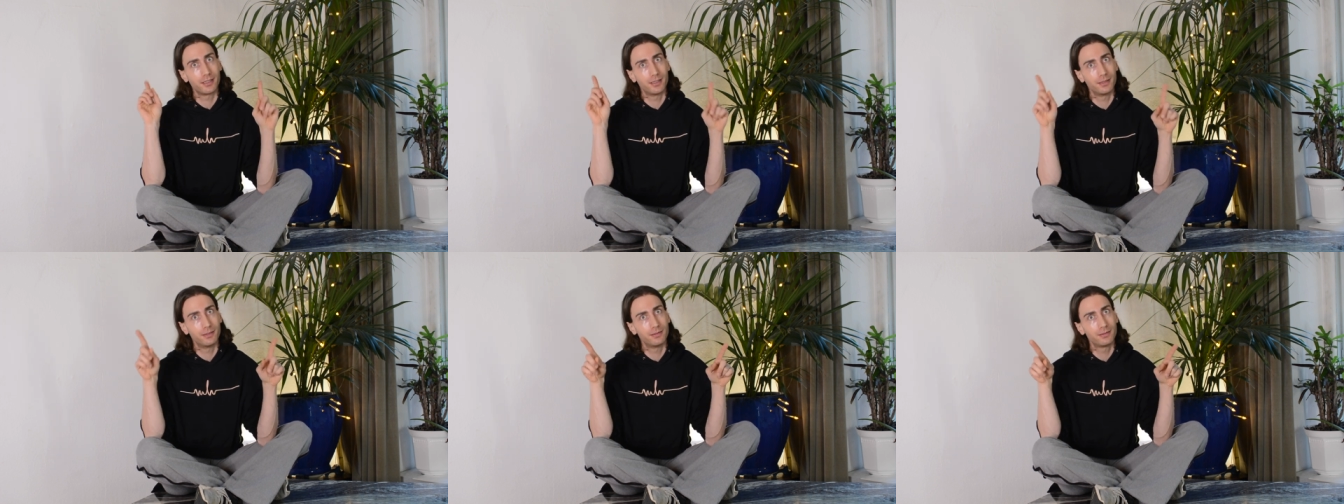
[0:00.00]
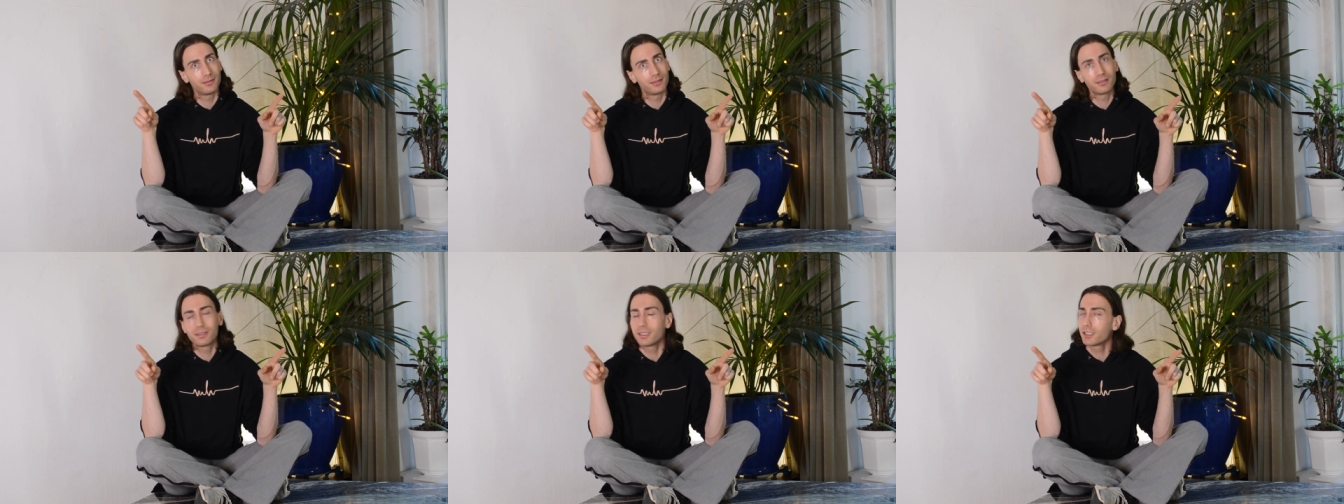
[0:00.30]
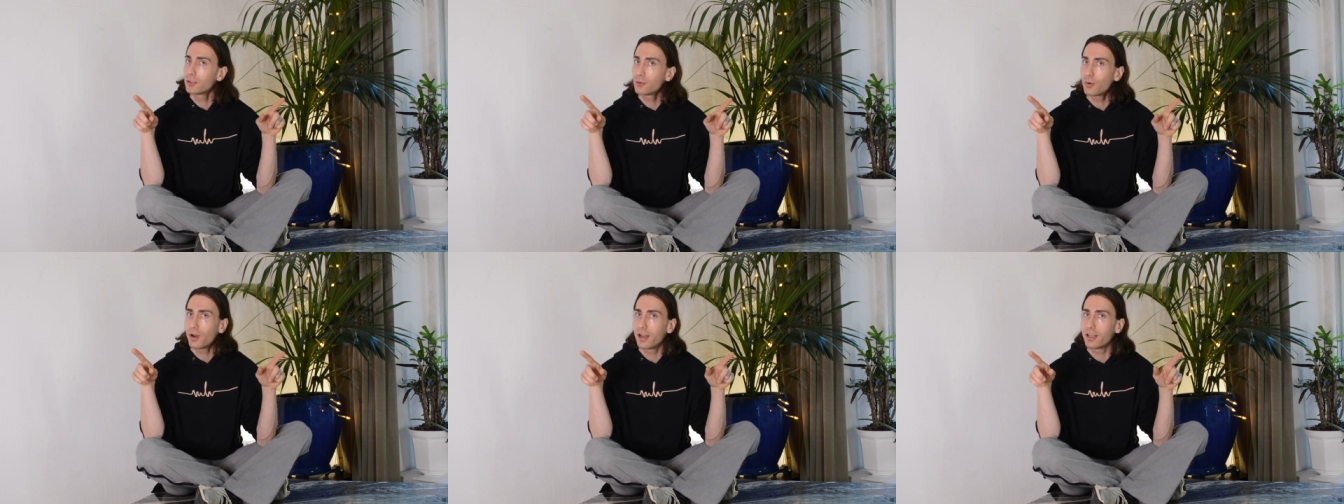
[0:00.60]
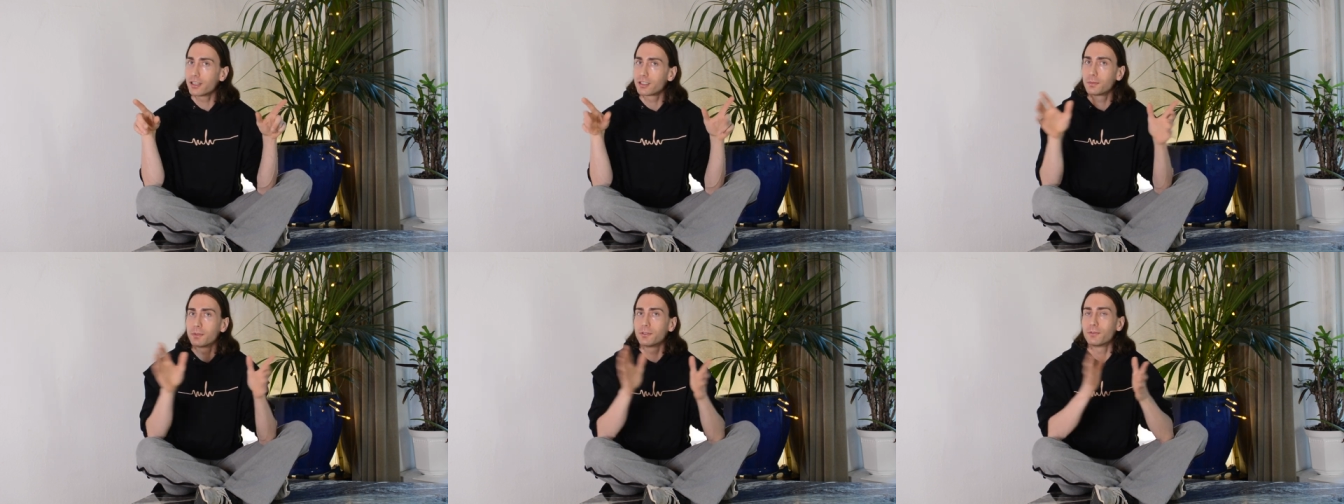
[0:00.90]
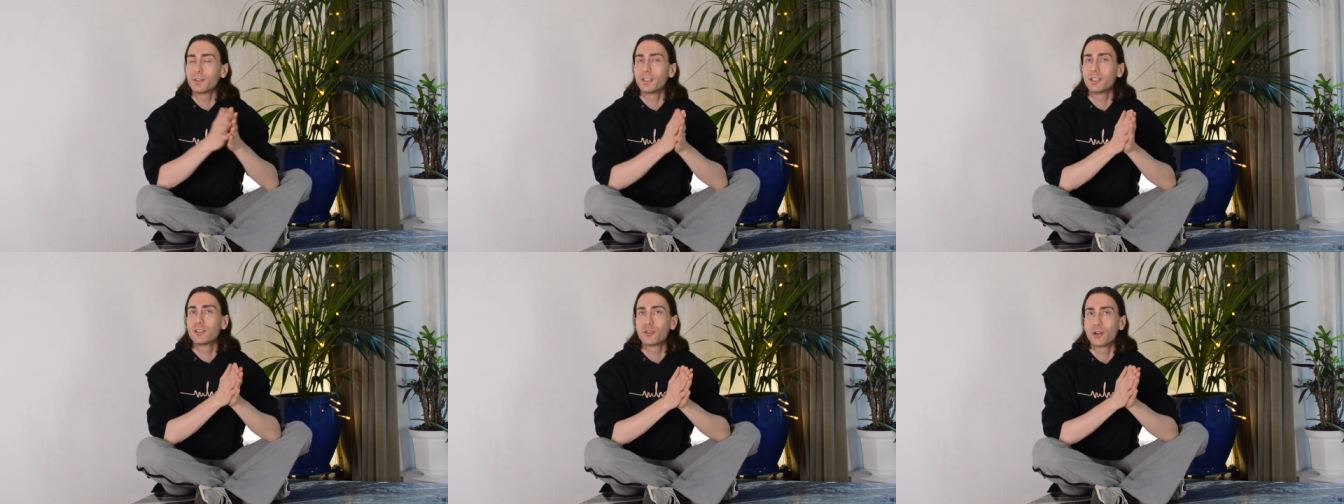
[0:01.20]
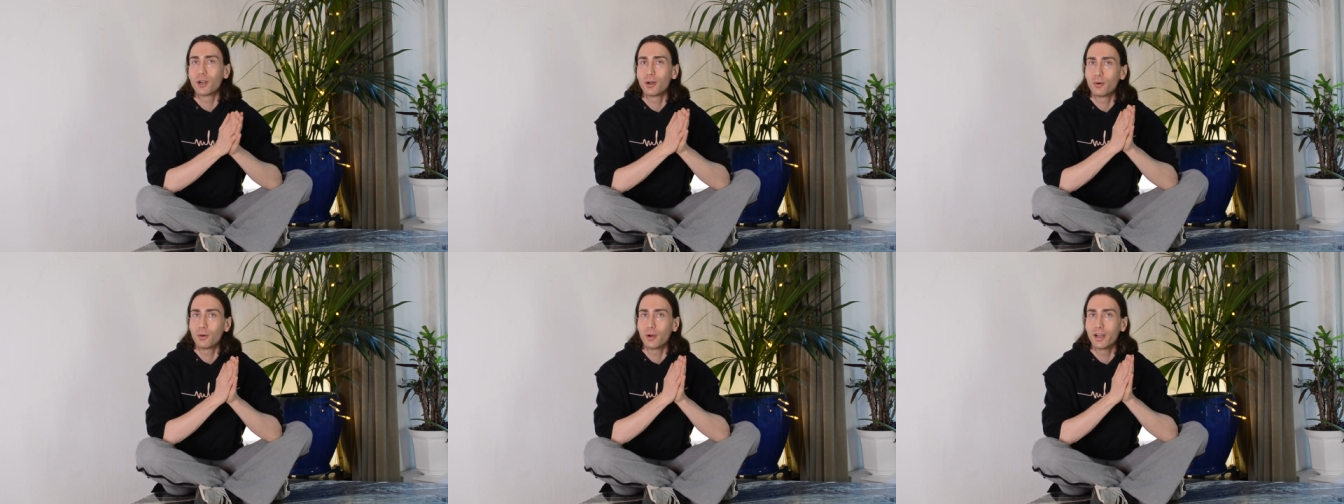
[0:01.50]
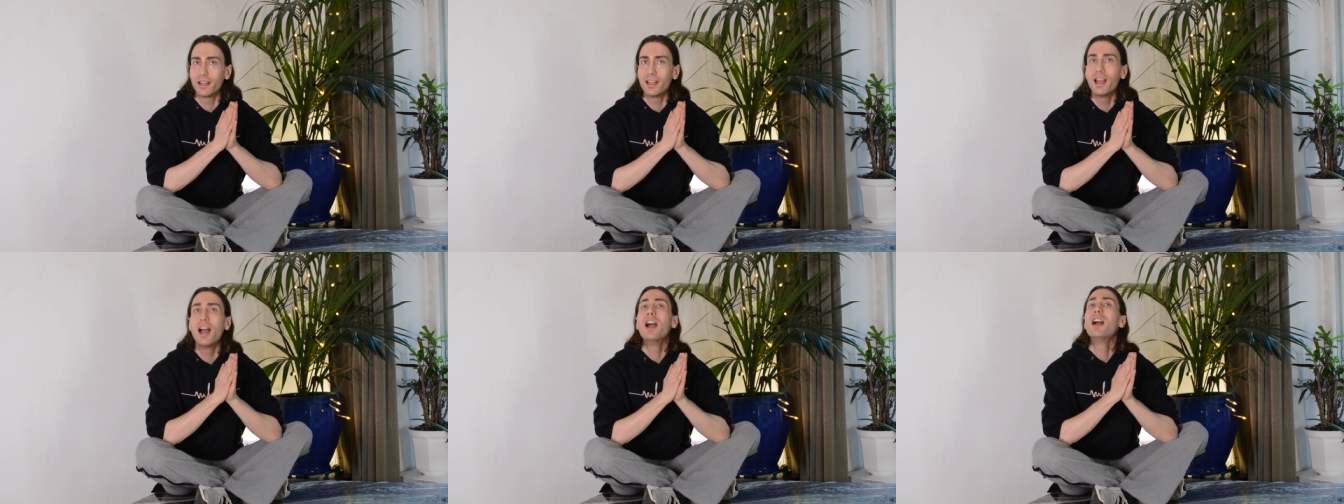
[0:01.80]
you to think twice before you throw
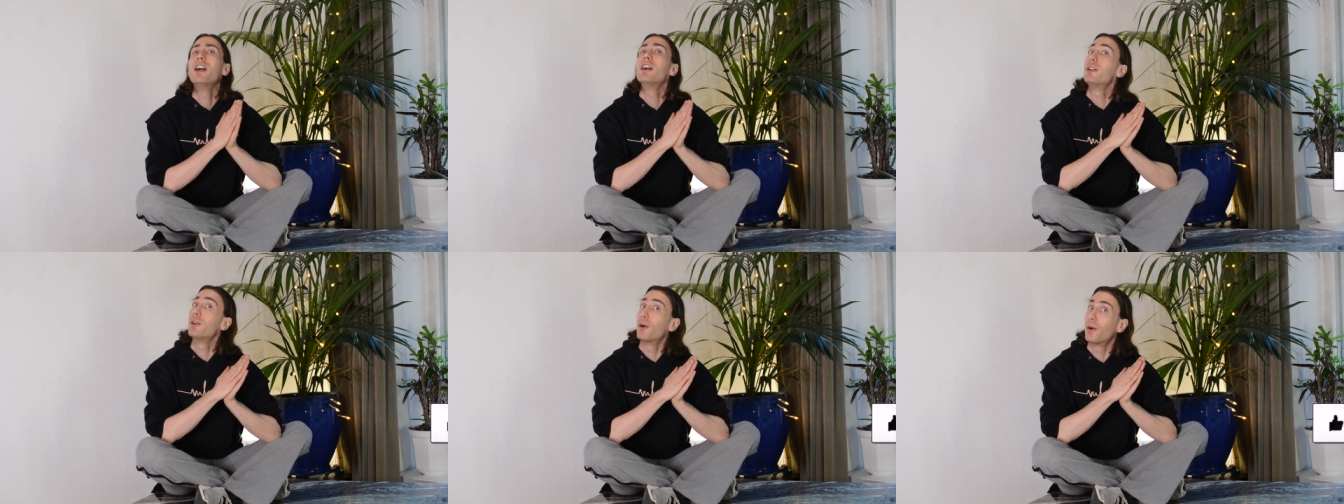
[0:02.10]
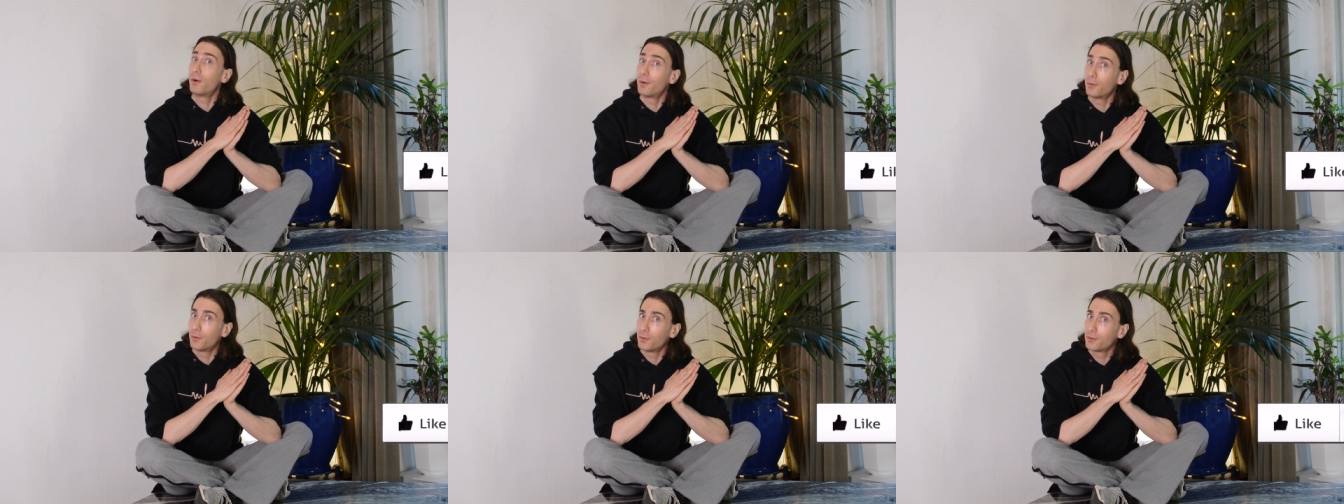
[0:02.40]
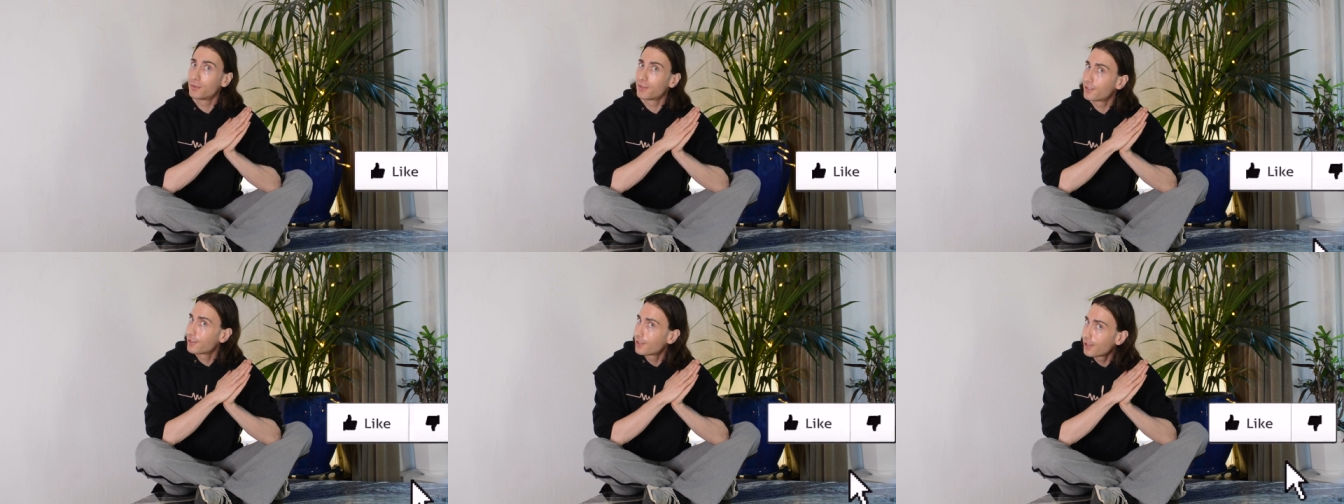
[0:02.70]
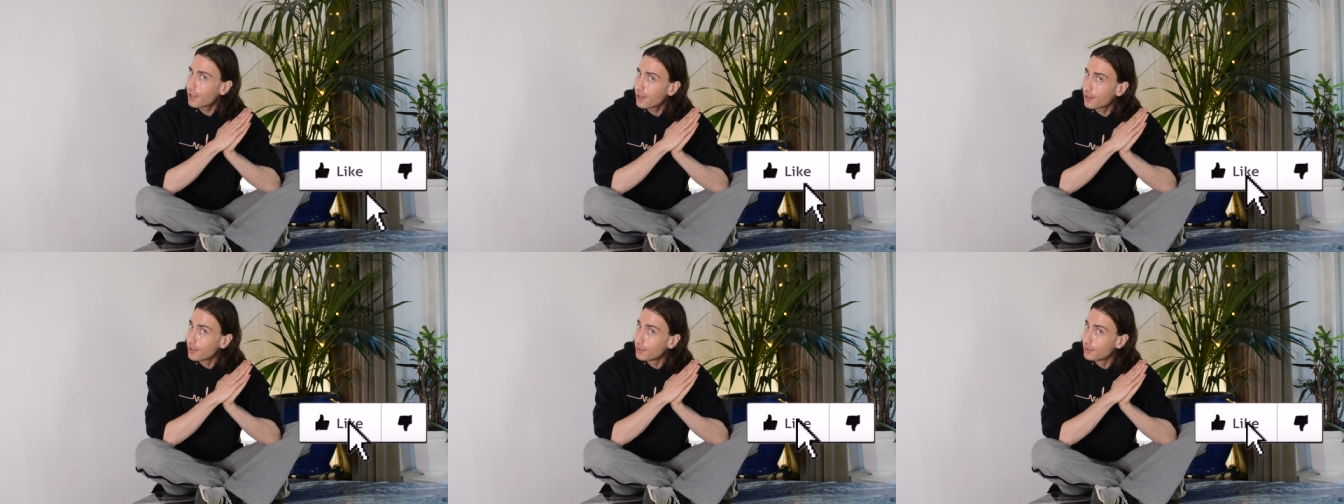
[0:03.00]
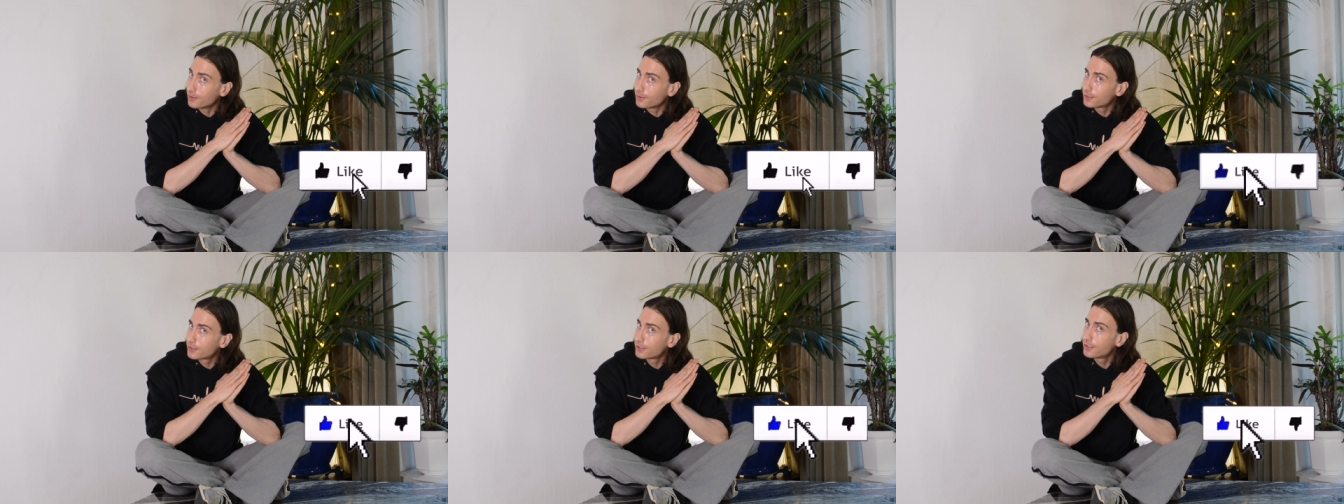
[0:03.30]
away your old clothes.